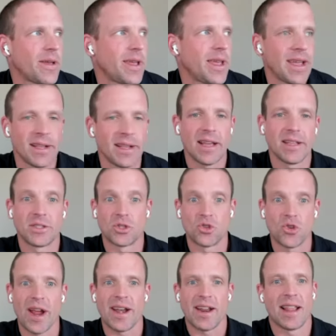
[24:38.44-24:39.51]
it's
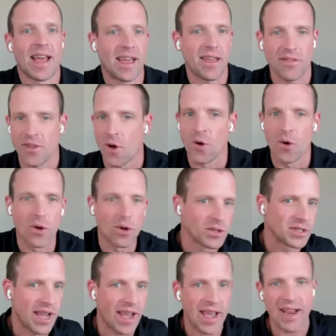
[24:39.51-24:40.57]
draining, like the whole
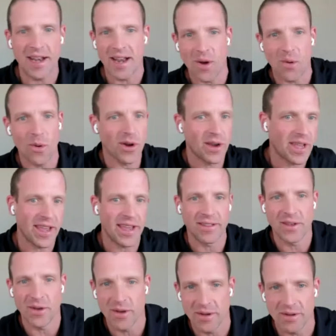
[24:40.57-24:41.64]
day networking,
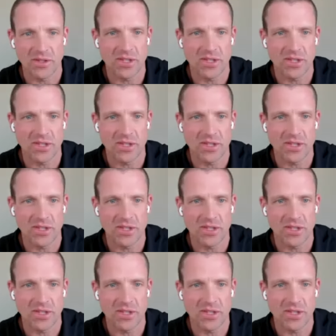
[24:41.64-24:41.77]
doing